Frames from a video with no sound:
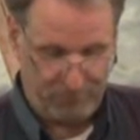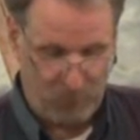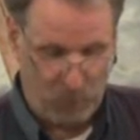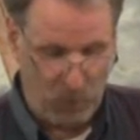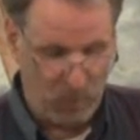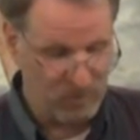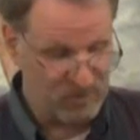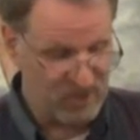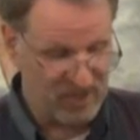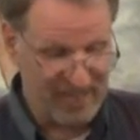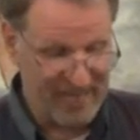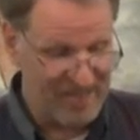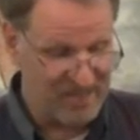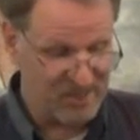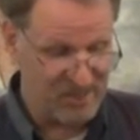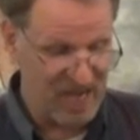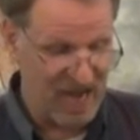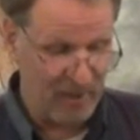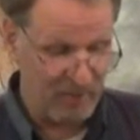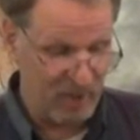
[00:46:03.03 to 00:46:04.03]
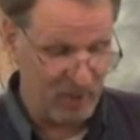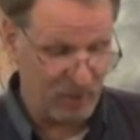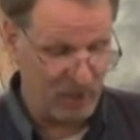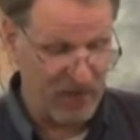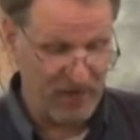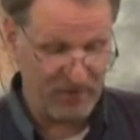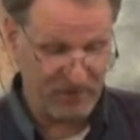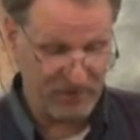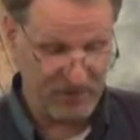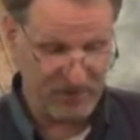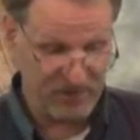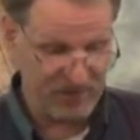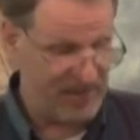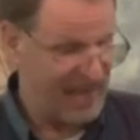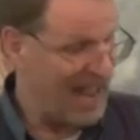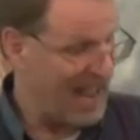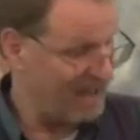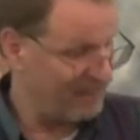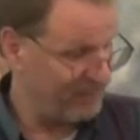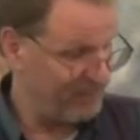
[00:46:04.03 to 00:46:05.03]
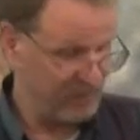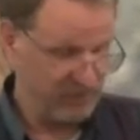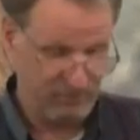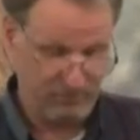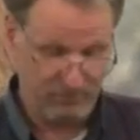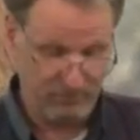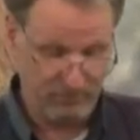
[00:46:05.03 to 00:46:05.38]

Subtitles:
When was the last time you prayed for the staff?